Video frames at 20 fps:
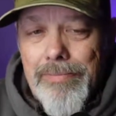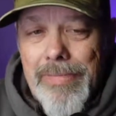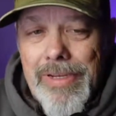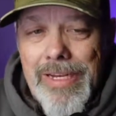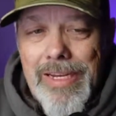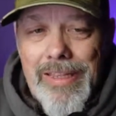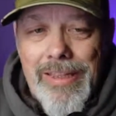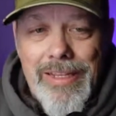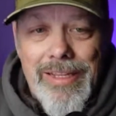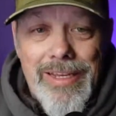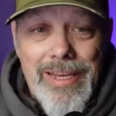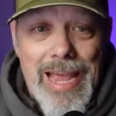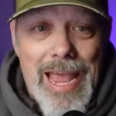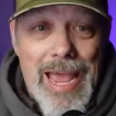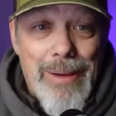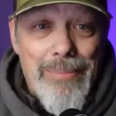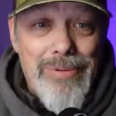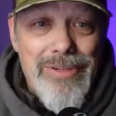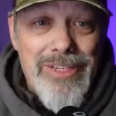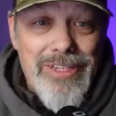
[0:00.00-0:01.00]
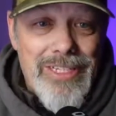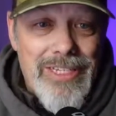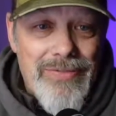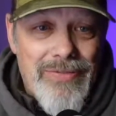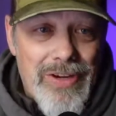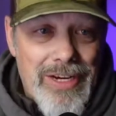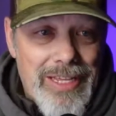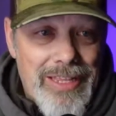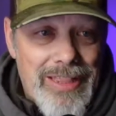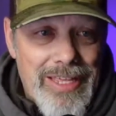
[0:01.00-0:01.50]
In the absence of
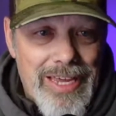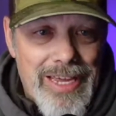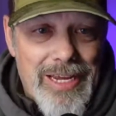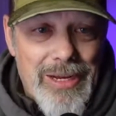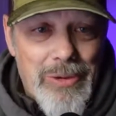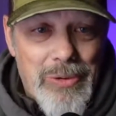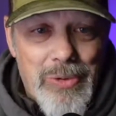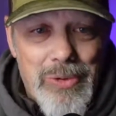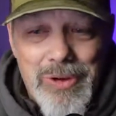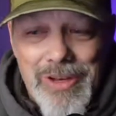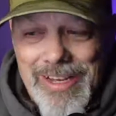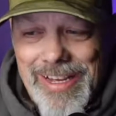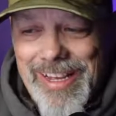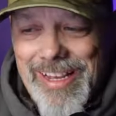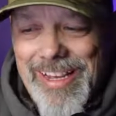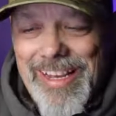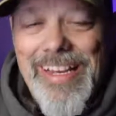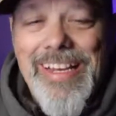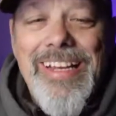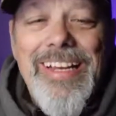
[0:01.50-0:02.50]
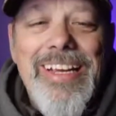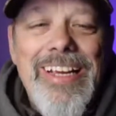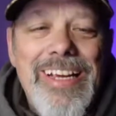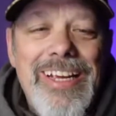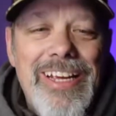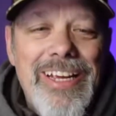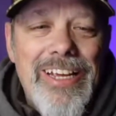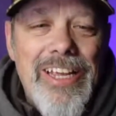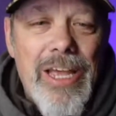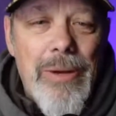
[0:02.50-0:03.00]
anything
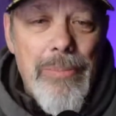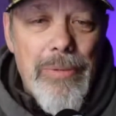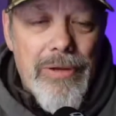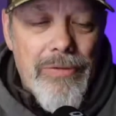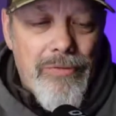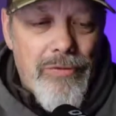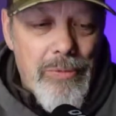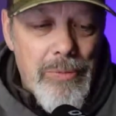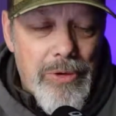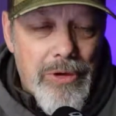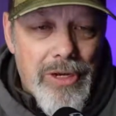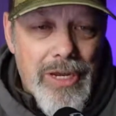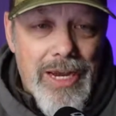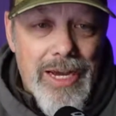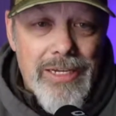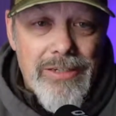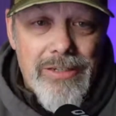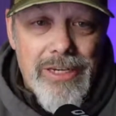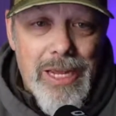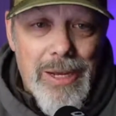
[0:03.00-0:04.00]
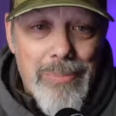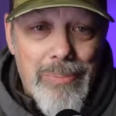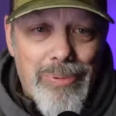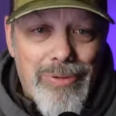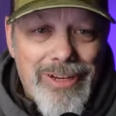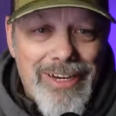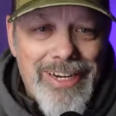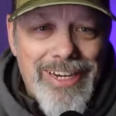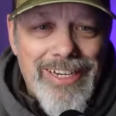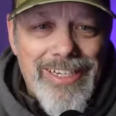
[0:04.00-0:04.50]
coming from you guys, got
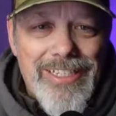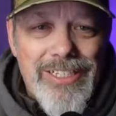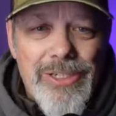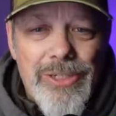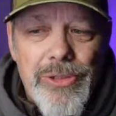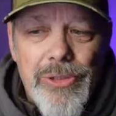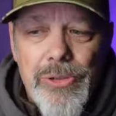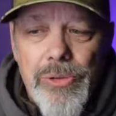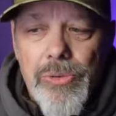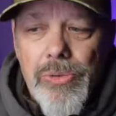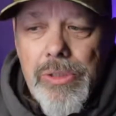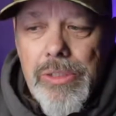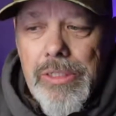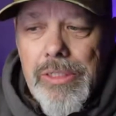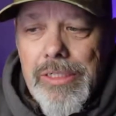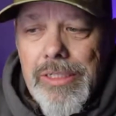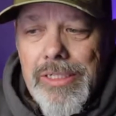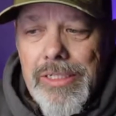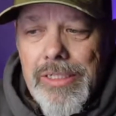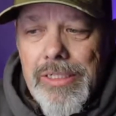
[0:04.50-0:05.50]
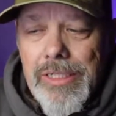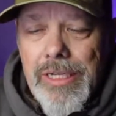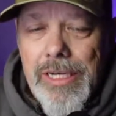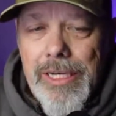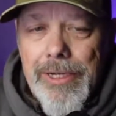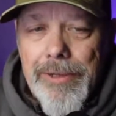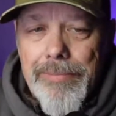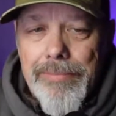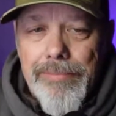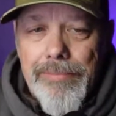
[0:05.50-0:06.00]
plenty to
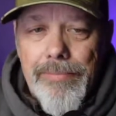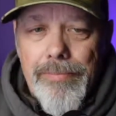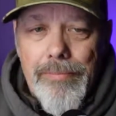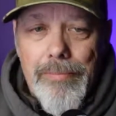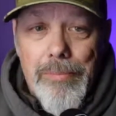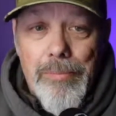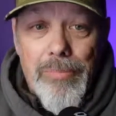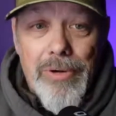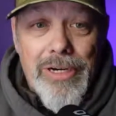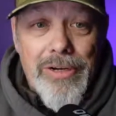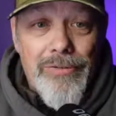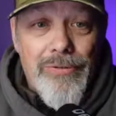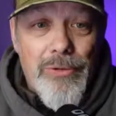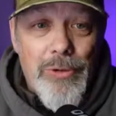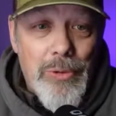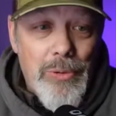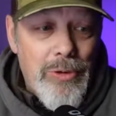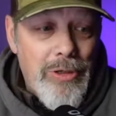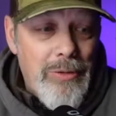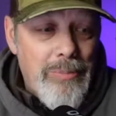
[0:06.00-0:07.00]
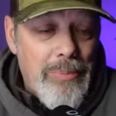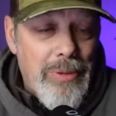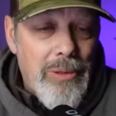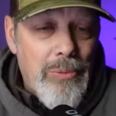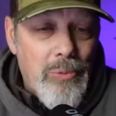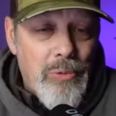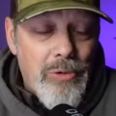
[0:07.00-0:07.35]
bring forward, but